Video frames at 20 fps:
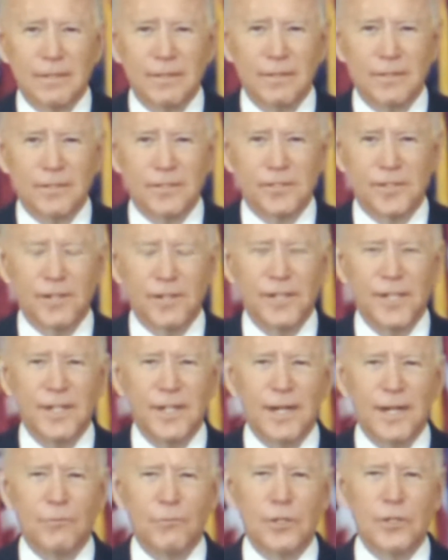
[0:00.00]
the Sunday
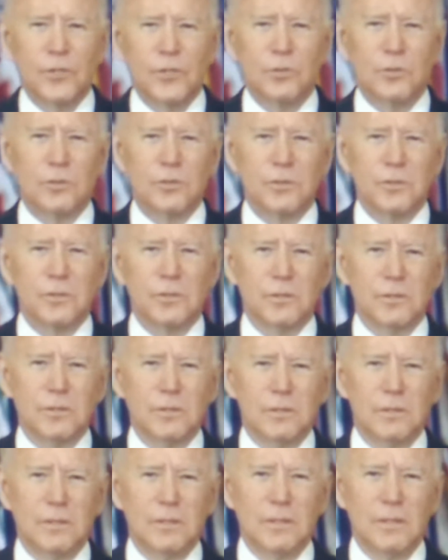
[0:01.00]
night rituals.
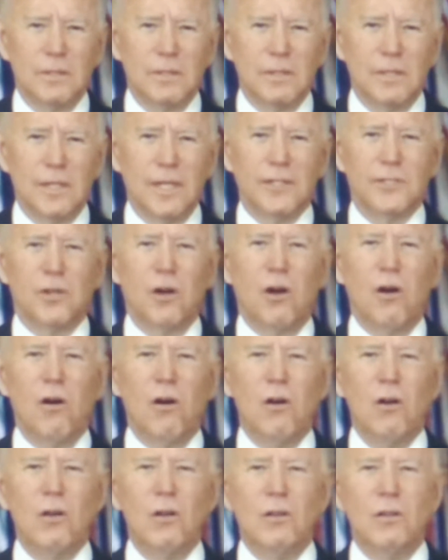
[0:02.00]
It's
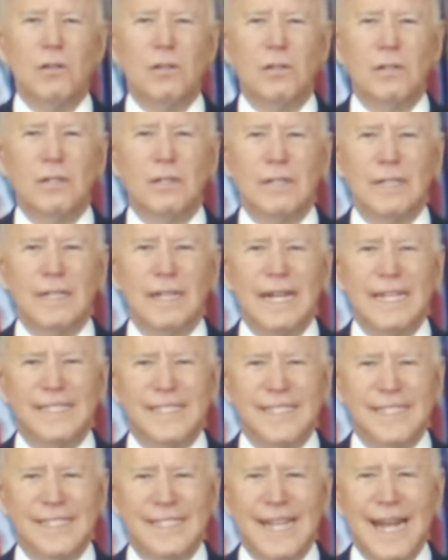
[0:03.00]
all
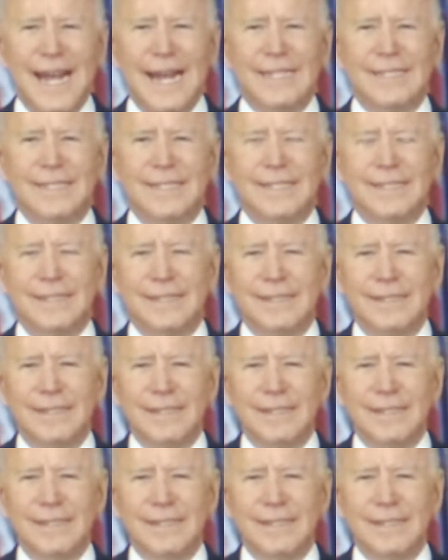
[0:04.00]
has exacted